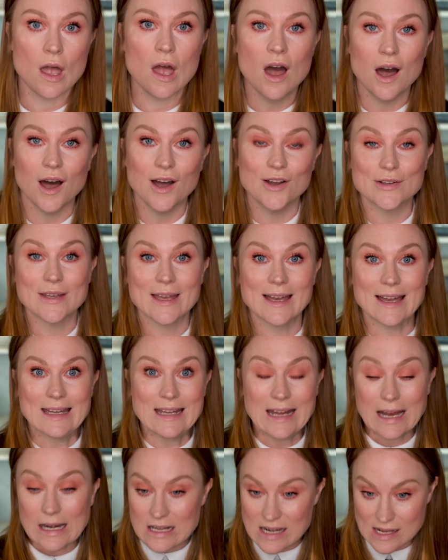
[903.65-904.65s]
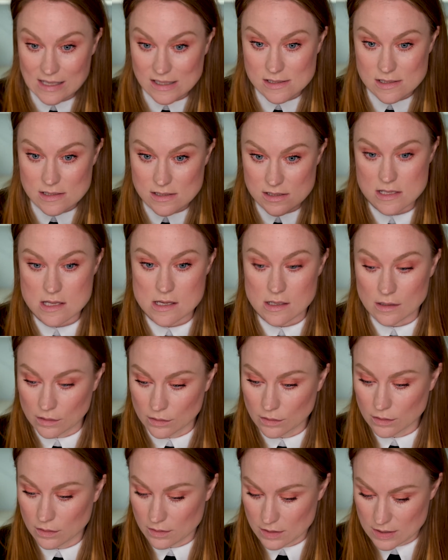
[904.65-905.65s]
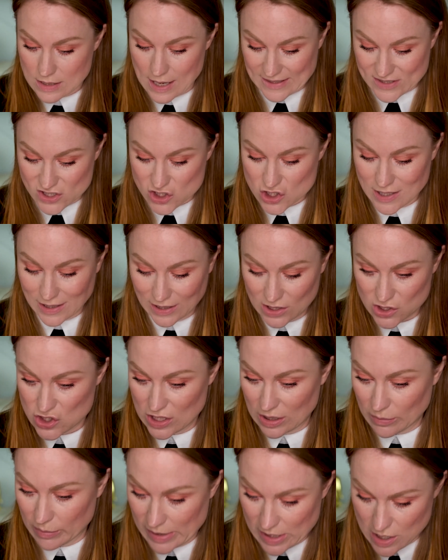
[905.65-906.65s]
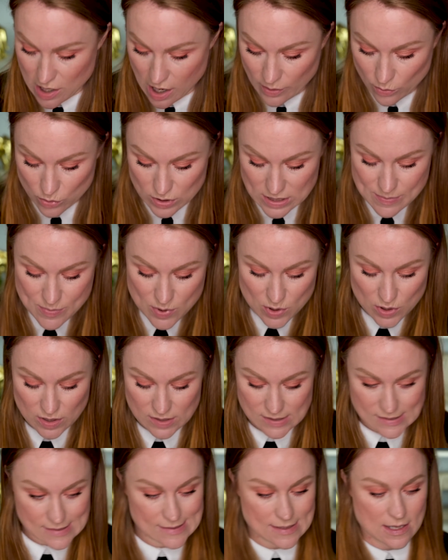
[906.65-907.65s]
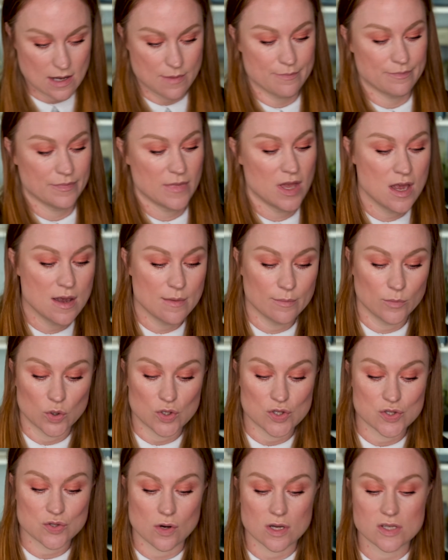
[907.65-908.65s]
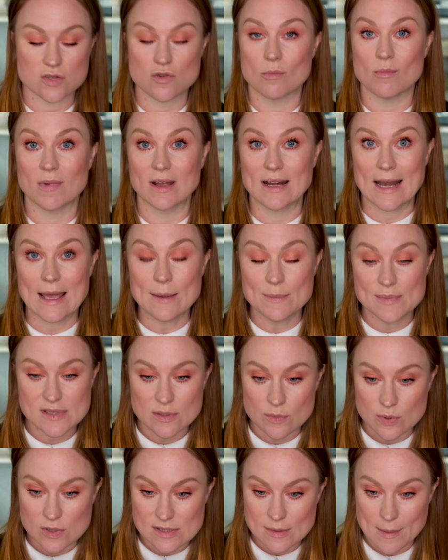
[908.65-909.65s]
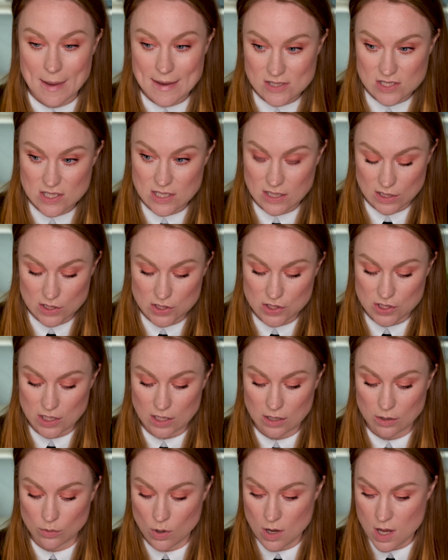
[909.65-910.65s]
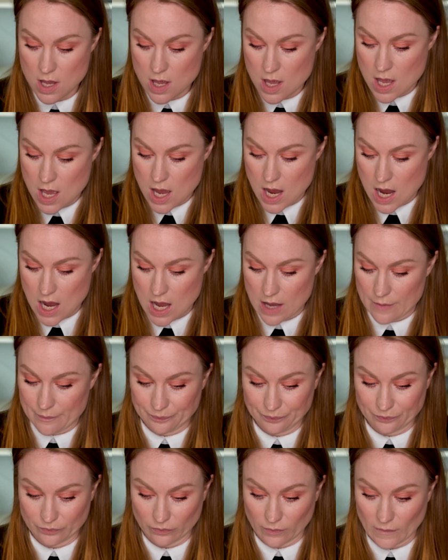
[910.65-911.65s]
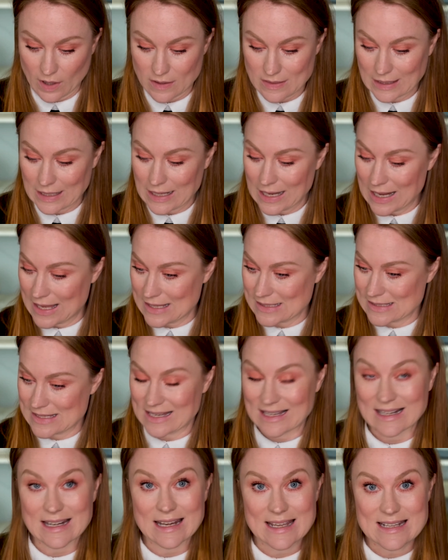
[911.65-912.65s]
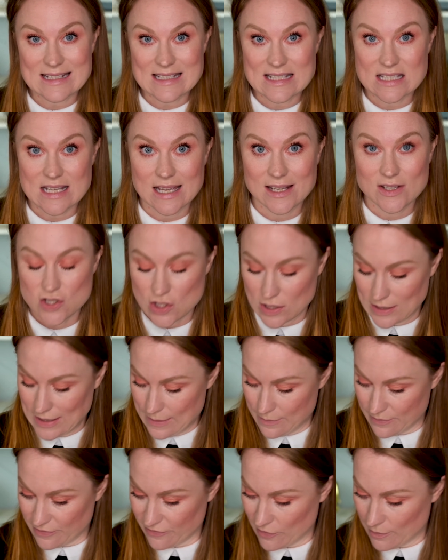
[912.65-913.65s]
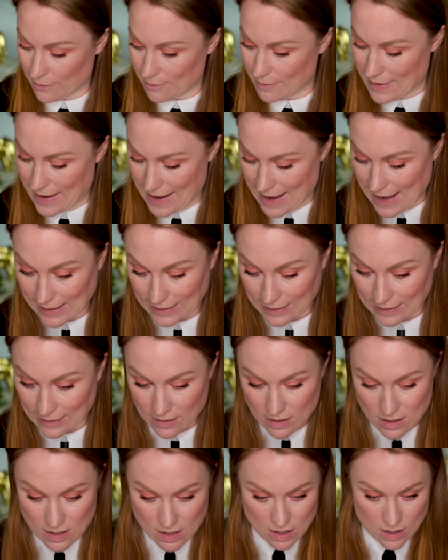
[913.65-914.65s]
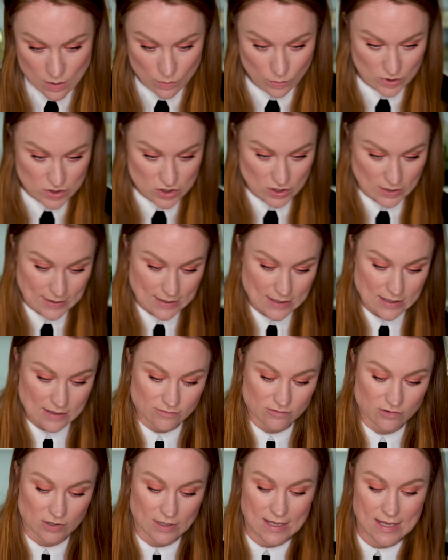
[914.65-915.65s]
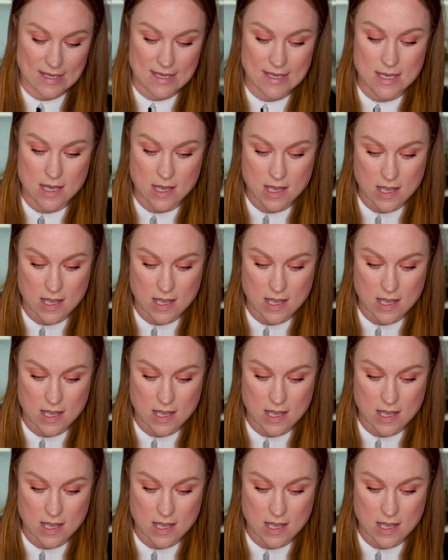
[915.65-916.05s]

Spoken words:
Okay, and next is the next challenging part. I already put some moisturiser on my lips because I'm actually going to do the classic Lady Danger lip from MAC, which I have right here.